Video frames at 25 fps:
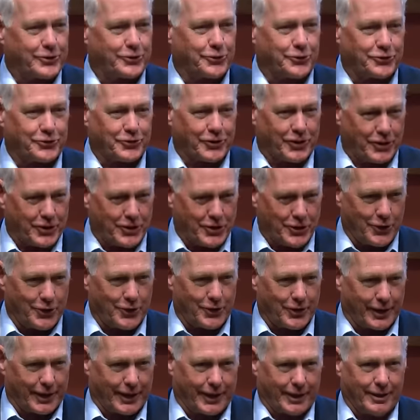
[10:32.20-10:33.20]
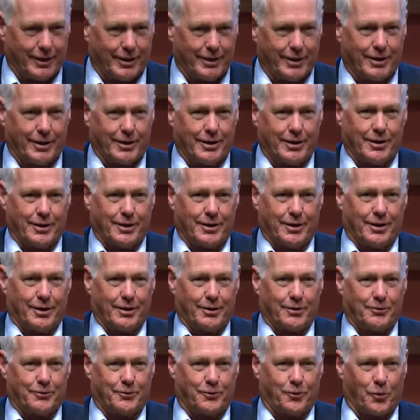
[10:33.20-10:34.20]
security
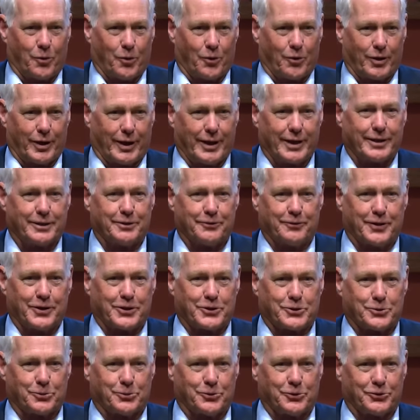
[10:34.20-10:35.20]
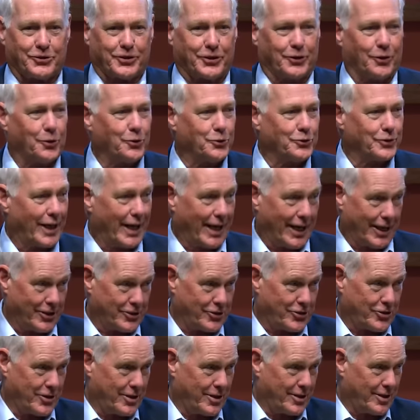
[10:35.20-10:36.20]
for individuals in old
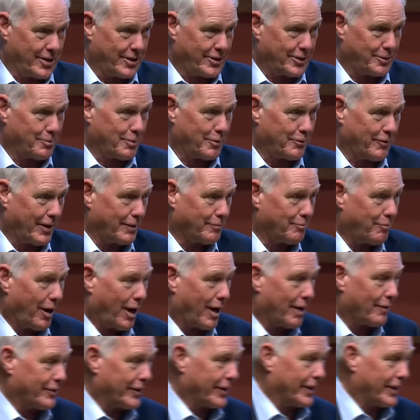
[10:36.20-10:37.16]
age, to prevent poverty